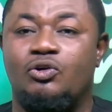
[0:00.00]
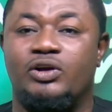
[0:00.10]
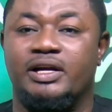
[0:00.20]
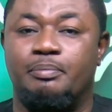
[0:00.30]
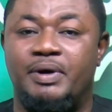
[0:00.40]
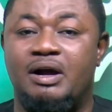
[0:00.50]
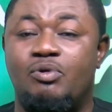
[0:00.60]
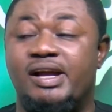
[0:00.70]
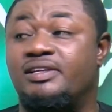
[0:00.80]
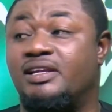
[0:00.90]
oyere pa
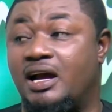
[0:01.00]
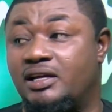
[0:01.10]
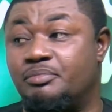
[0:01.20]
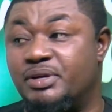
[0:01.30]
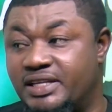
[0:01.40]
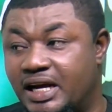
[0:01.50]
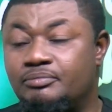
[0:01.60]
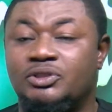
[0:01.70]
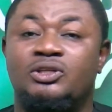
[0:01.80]
hwan na ebenya